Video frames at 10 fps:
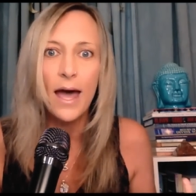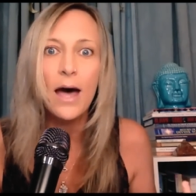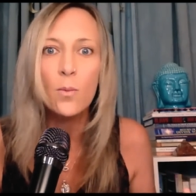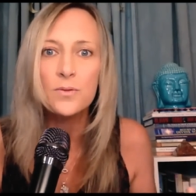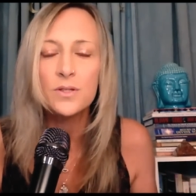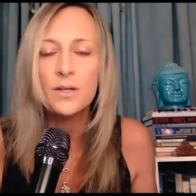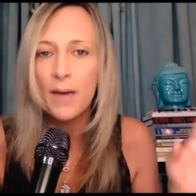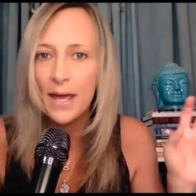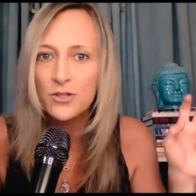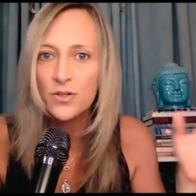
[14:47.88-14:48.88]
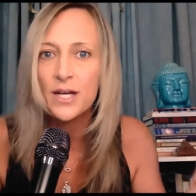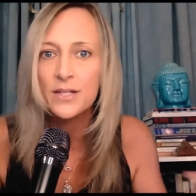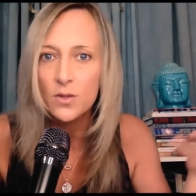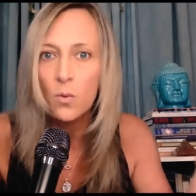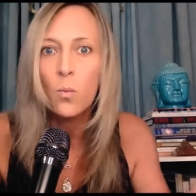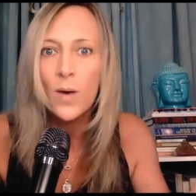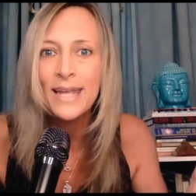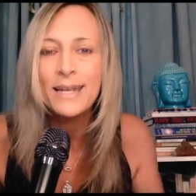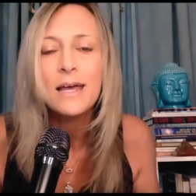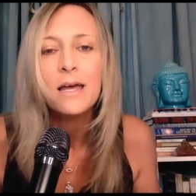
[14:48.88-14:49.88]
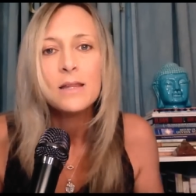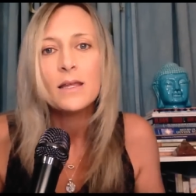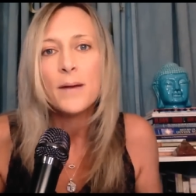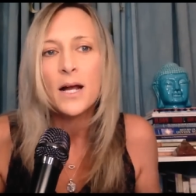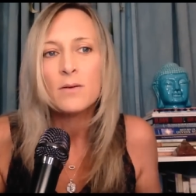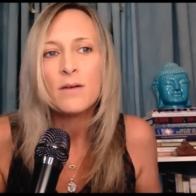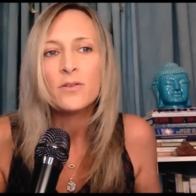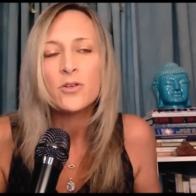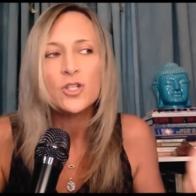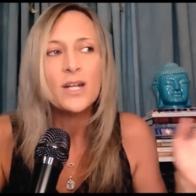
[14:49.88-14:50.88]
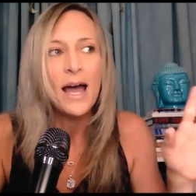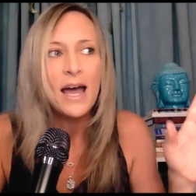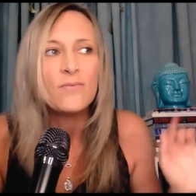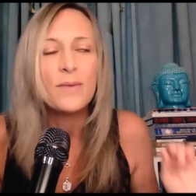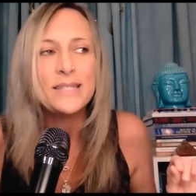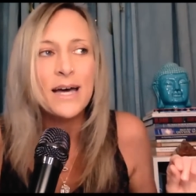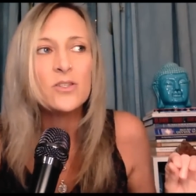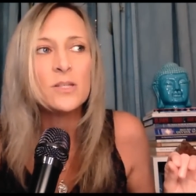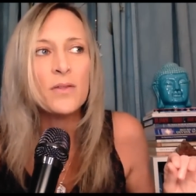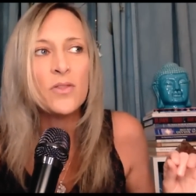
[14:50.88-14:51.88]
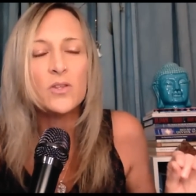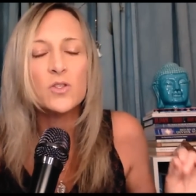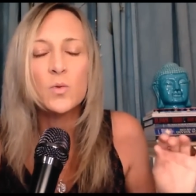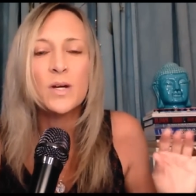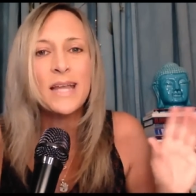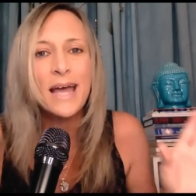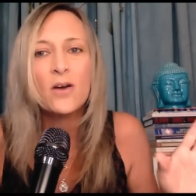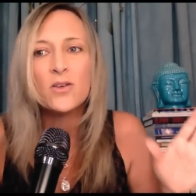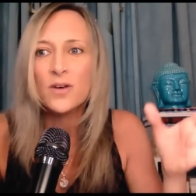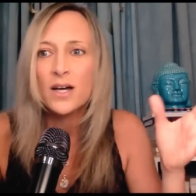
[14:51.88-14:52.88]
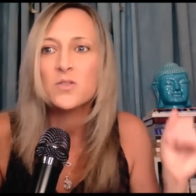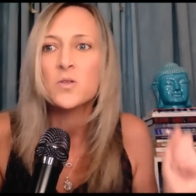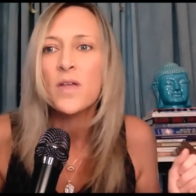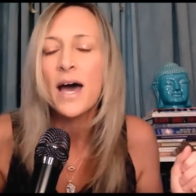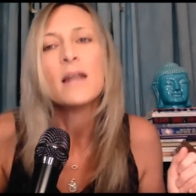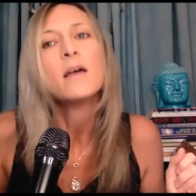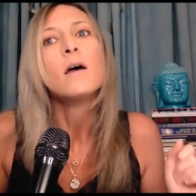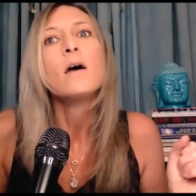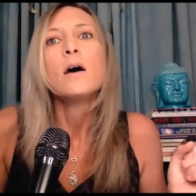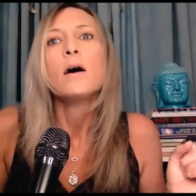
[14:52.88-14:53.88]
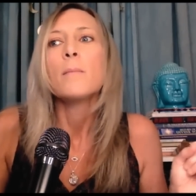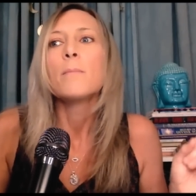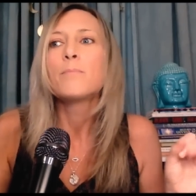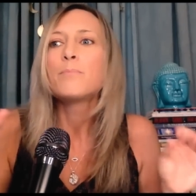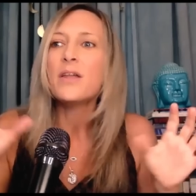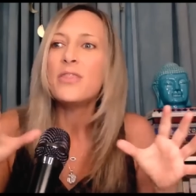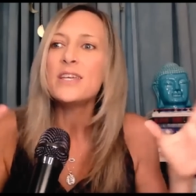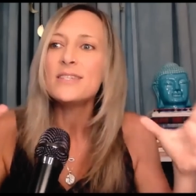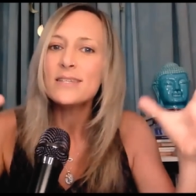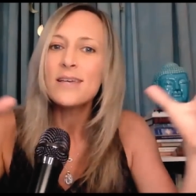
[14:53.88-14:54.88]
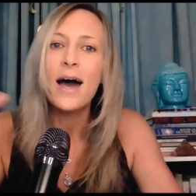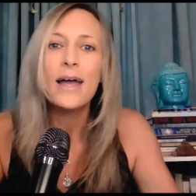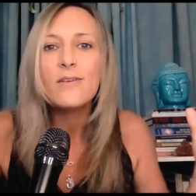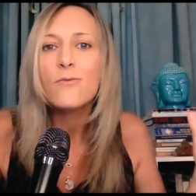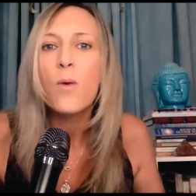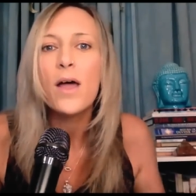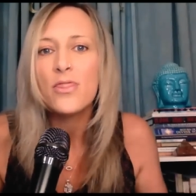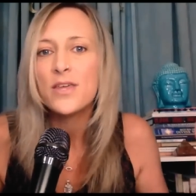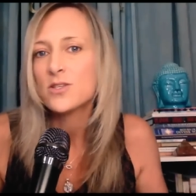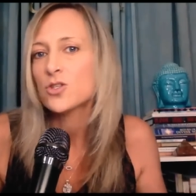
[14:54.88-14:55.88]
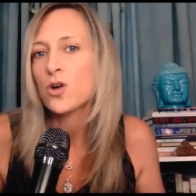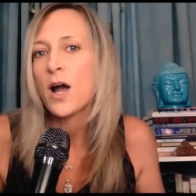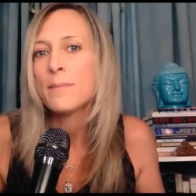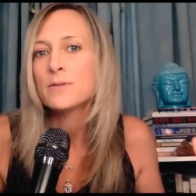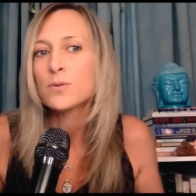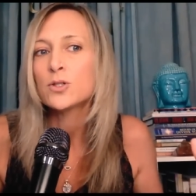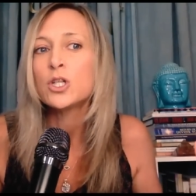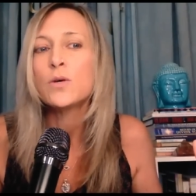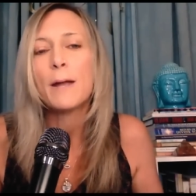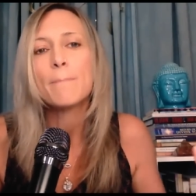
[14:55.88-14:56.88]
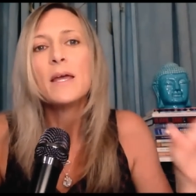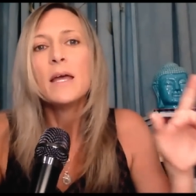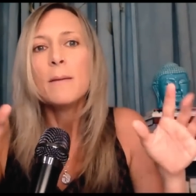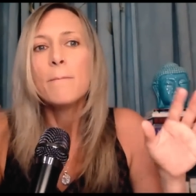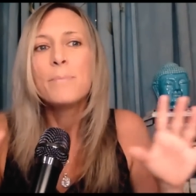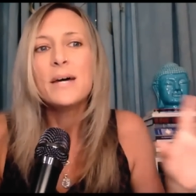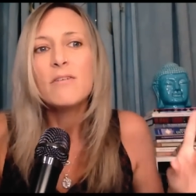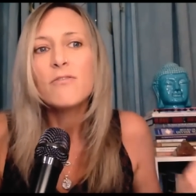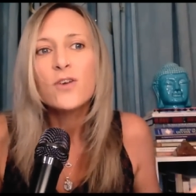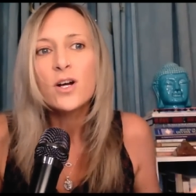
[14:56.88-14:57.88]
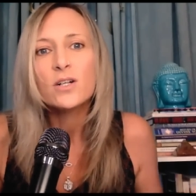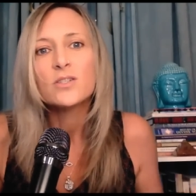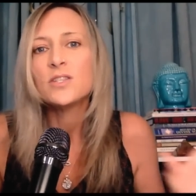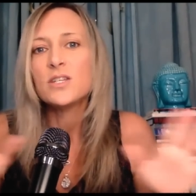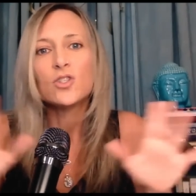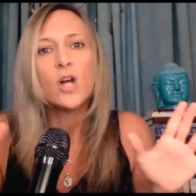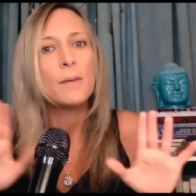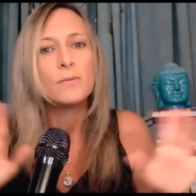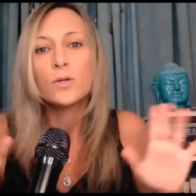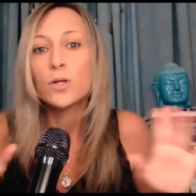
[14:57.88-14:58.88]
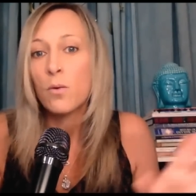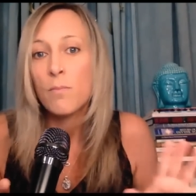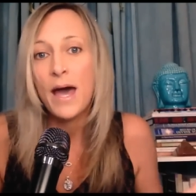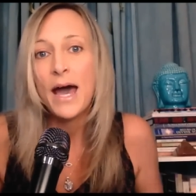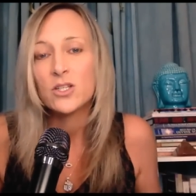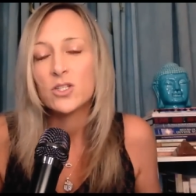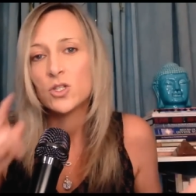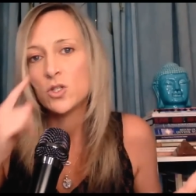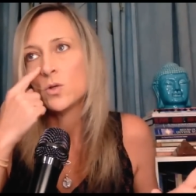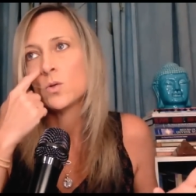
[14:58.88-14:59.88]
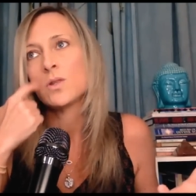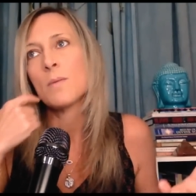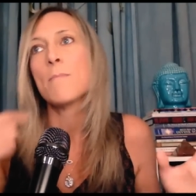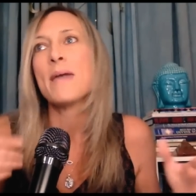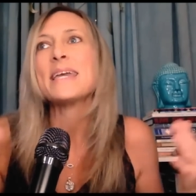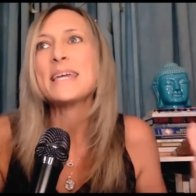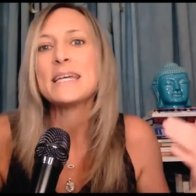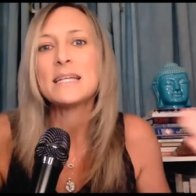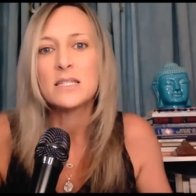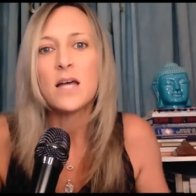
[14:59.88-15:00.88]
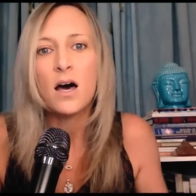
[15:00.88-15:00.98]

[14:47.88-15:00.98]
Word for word: helped the Patriots win the American Revolution. I have my doubts about that story now. You guys know that but this is kind of what these tribes were doing. But at first, these tribes were no match to the makings